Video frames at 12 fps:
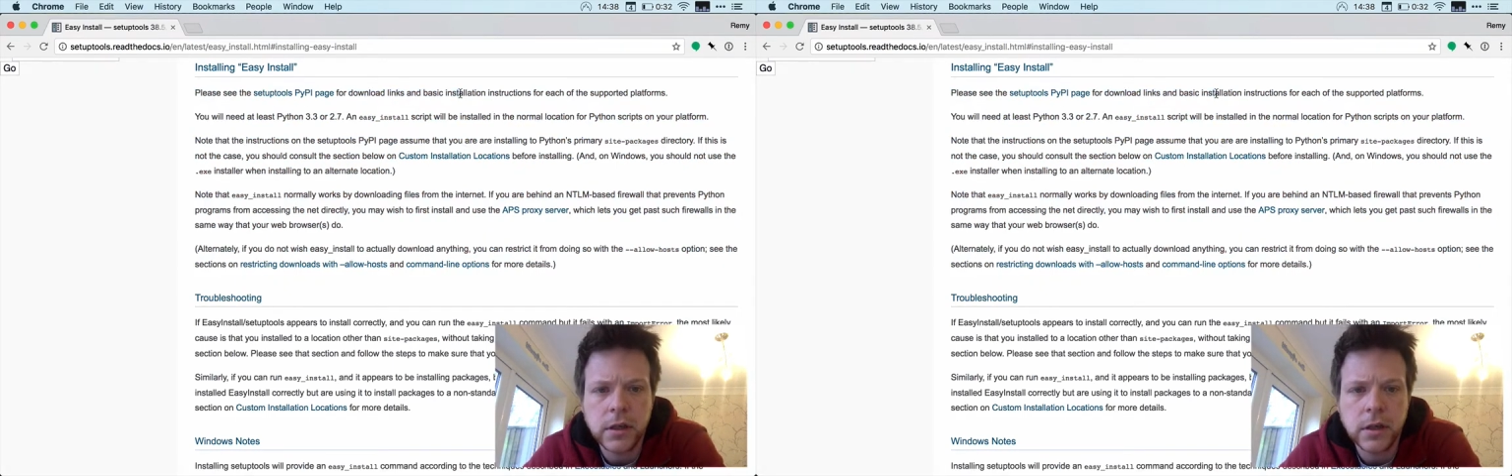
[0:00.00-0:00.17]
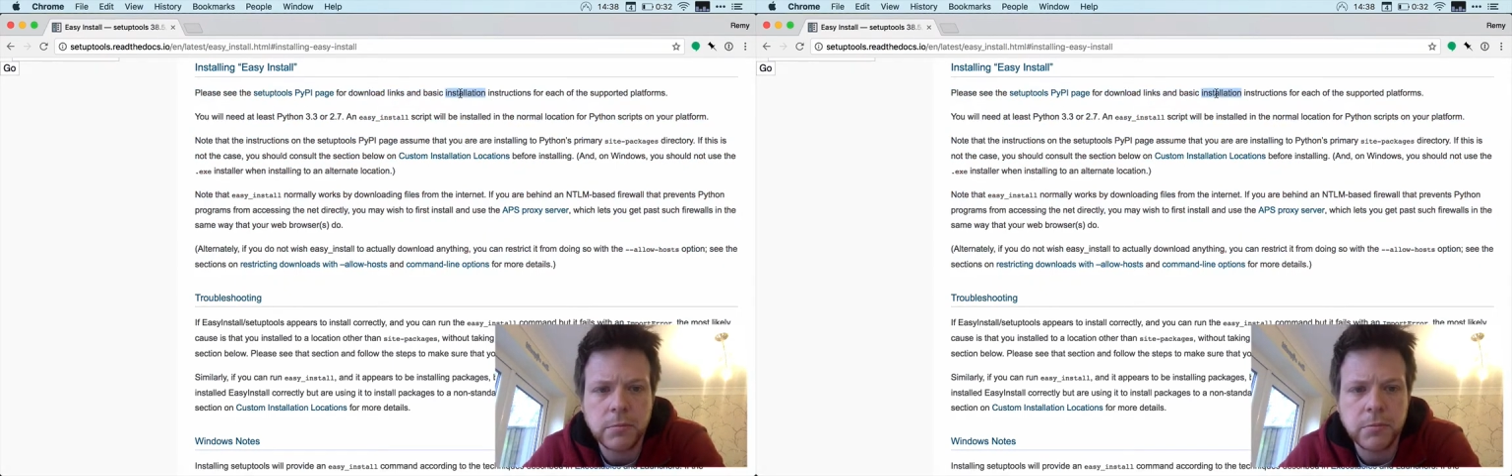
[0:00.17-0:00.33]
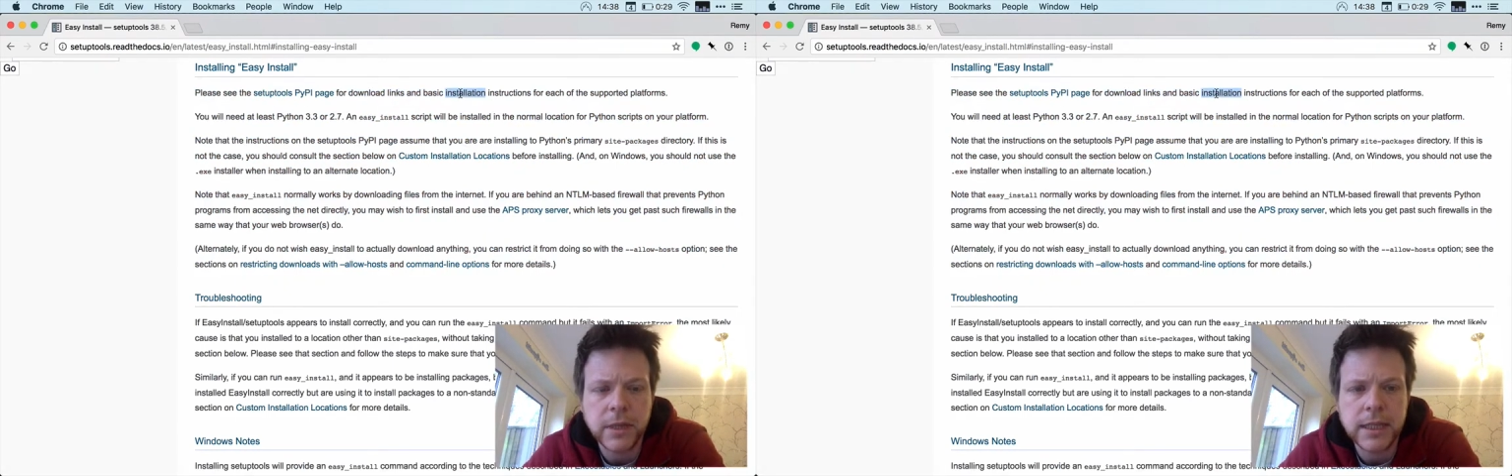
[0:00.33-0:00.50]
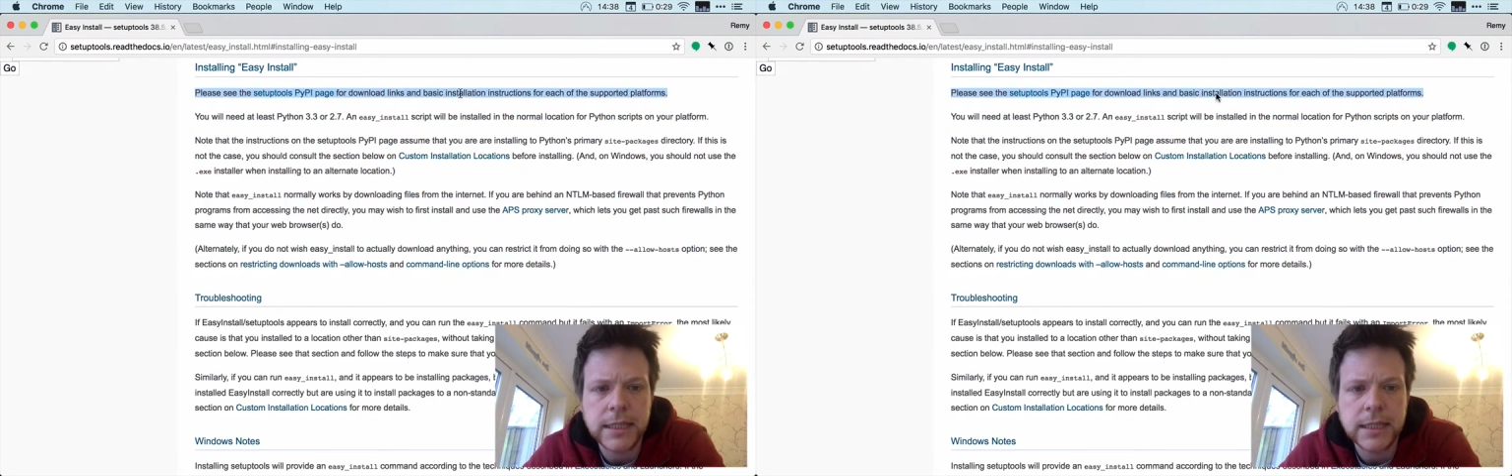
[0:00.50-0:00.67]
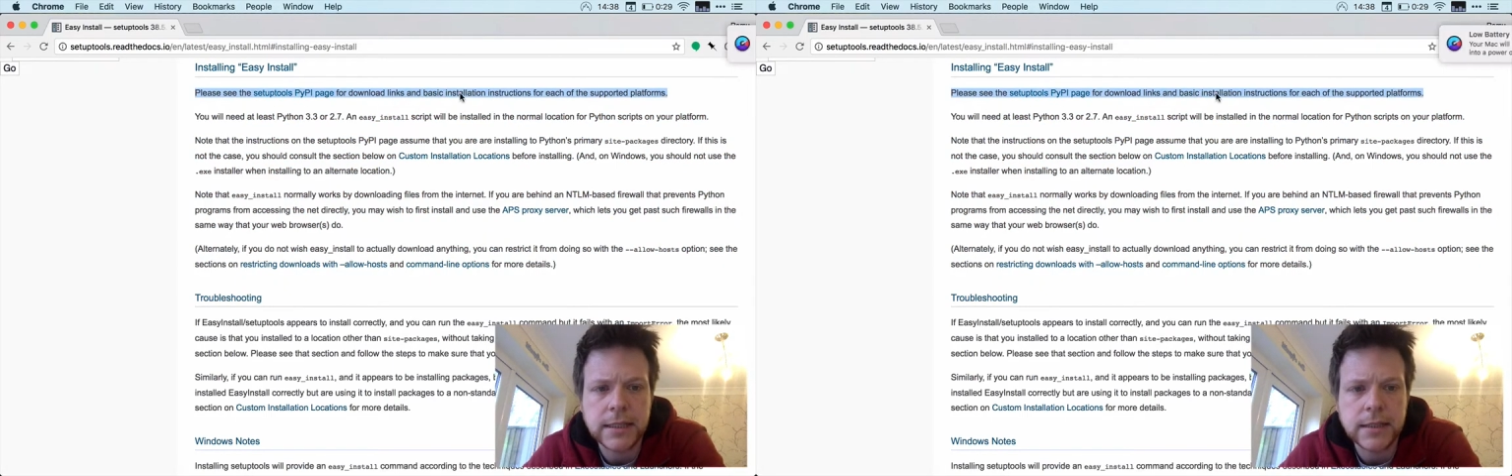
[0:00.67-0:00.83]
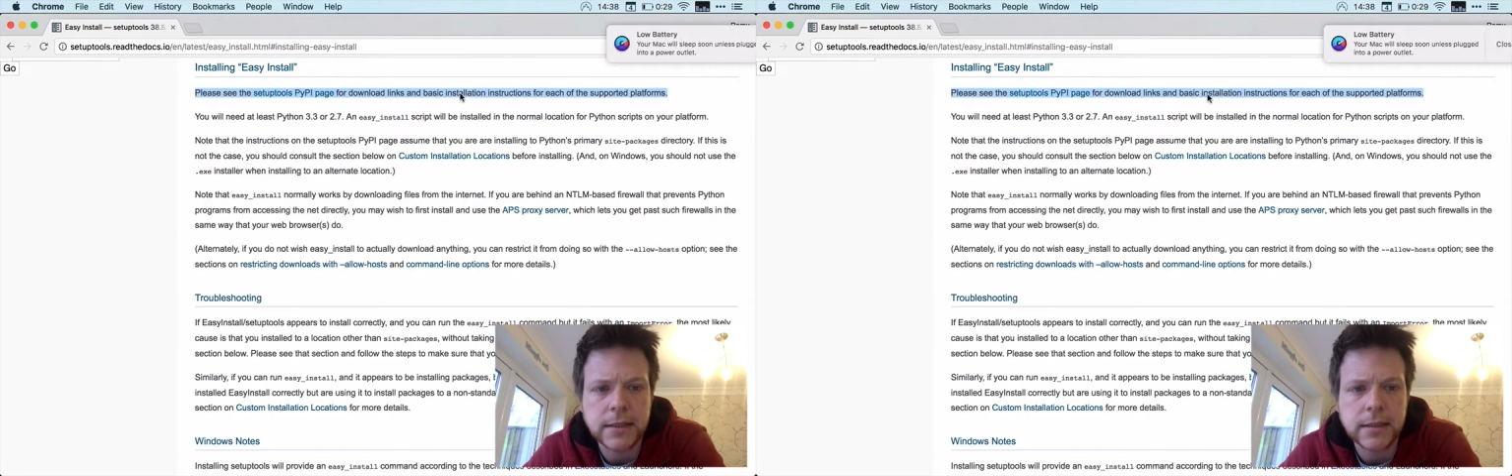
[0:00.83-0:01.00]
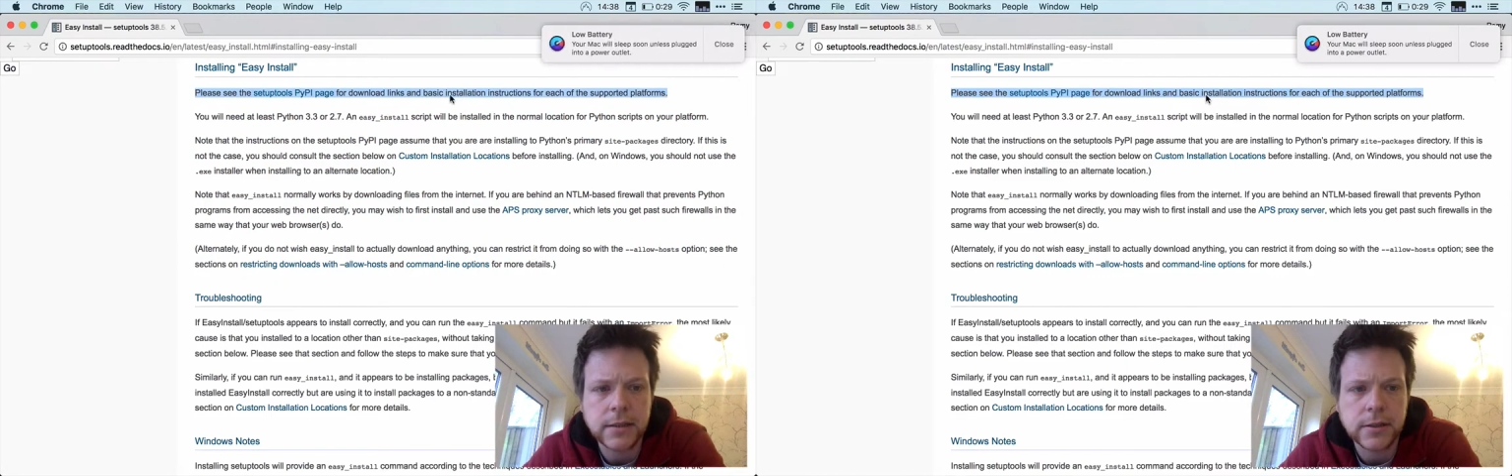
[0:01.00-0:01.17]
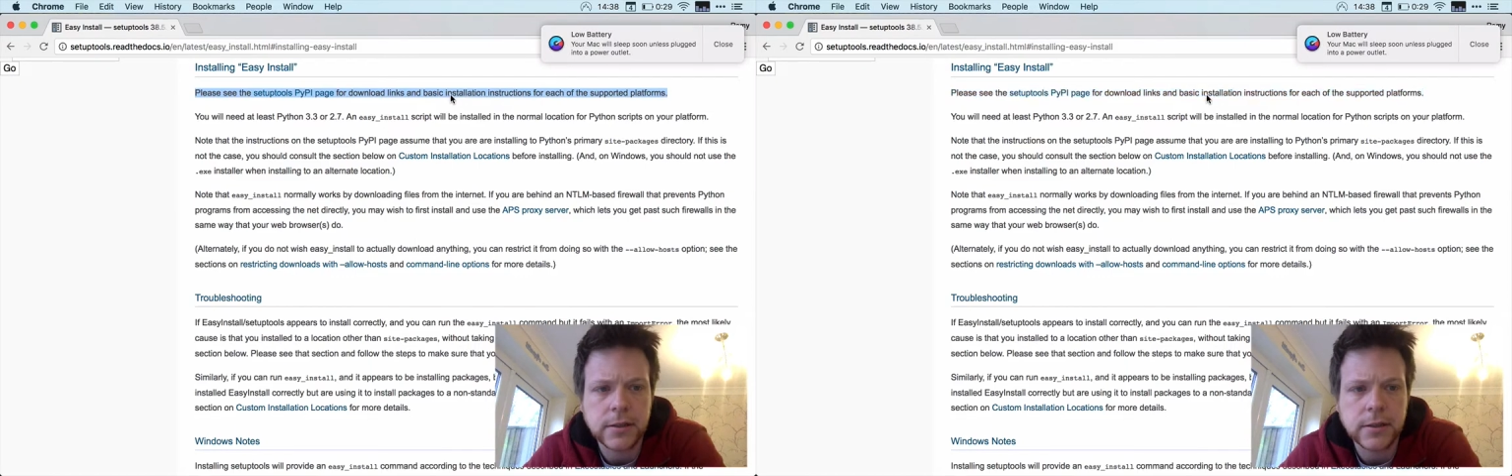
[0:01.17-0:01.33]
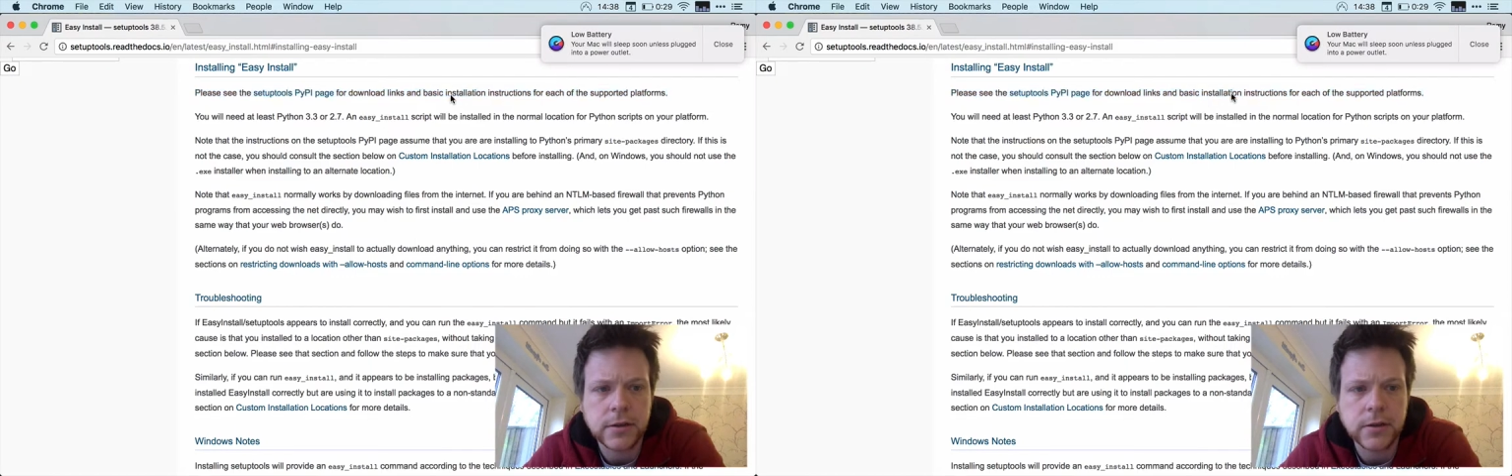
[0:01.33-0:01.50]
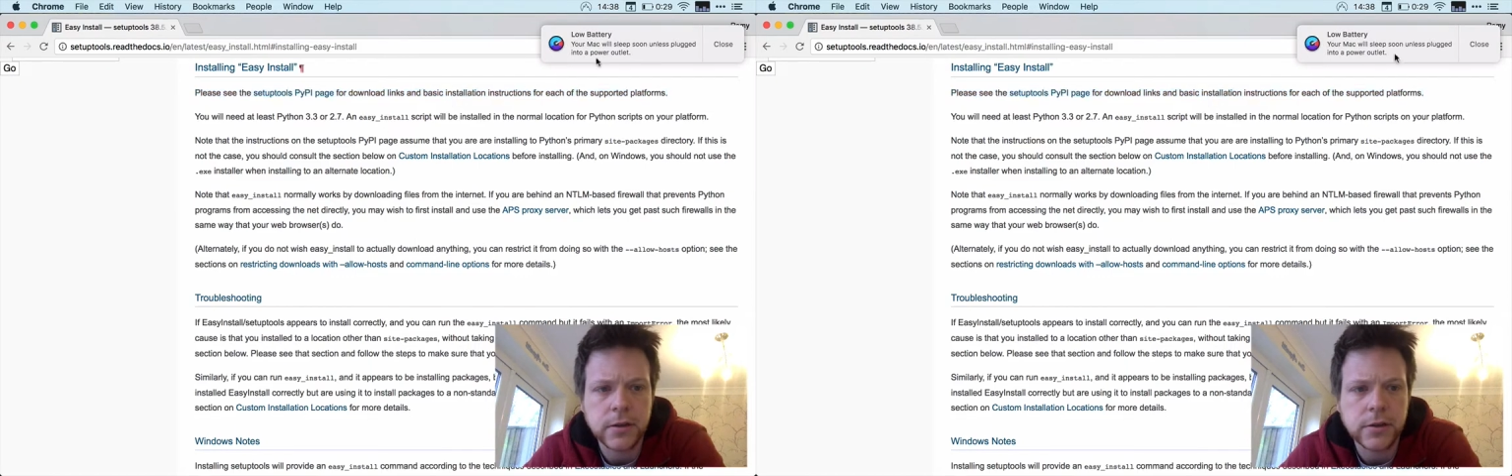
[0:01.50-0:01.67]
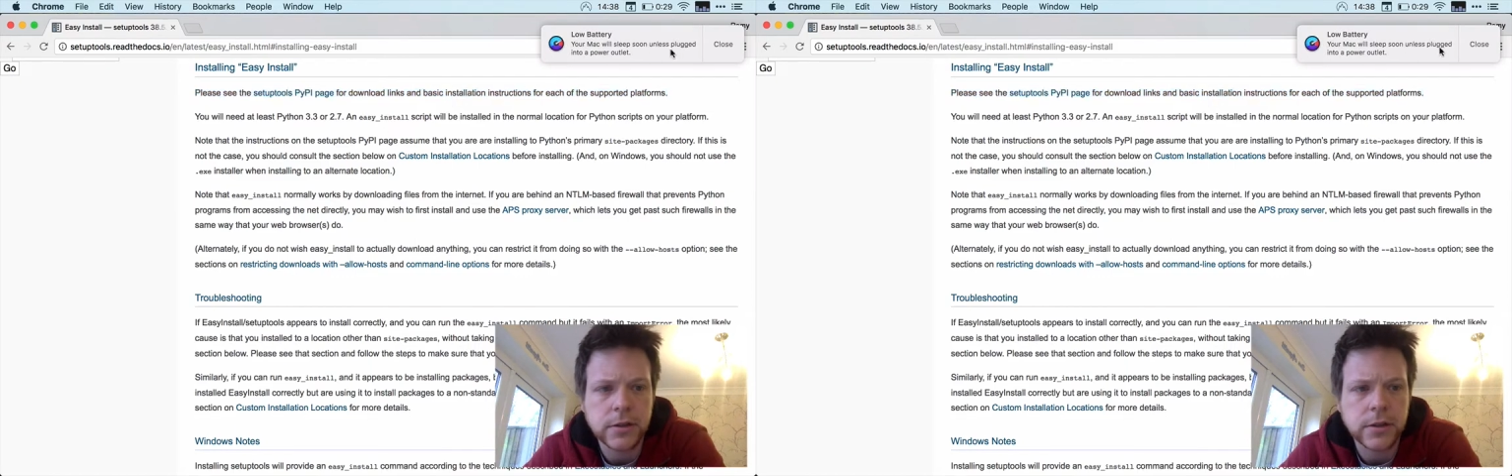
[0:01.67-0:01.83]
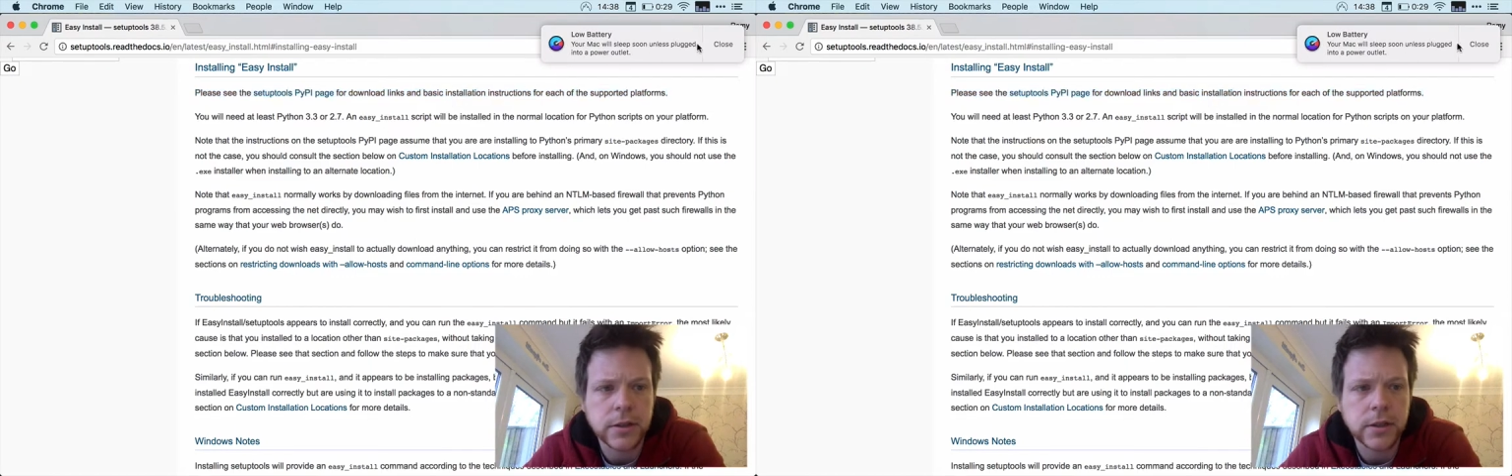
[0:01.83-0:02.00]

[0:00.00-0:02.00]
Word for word: and basic installation instructions.